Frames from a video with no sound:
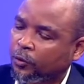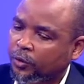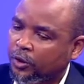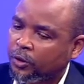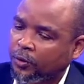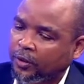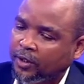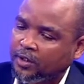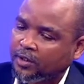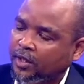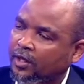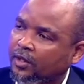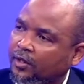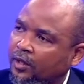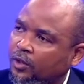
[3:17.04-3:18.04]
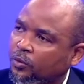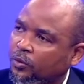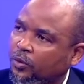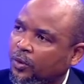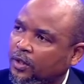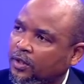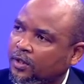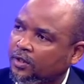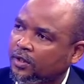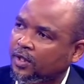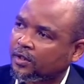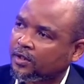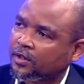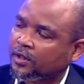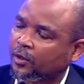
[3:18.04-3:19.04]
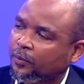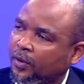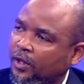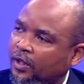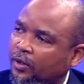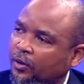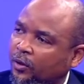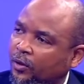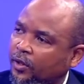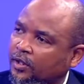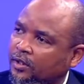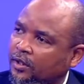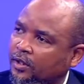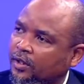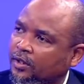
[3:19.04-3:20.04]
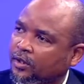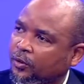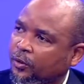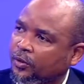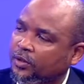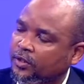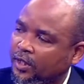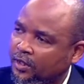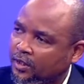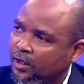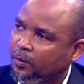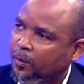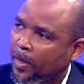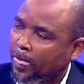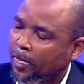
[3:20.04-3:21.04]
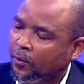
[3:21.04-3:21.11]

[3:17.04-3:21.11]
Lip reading: So we need to understand that as a supplier or as a contractor,